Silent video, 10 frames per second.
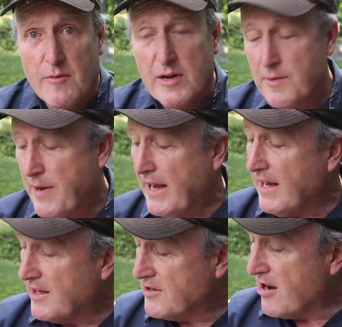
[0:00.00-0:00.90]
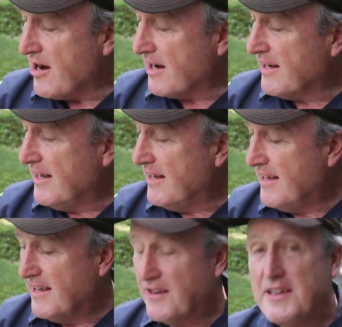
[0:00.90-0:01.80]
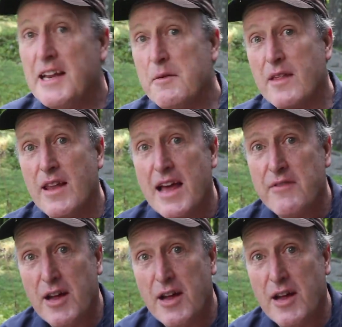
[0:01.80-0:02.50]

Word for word: when you're painting a dog, you're dealing with a lot of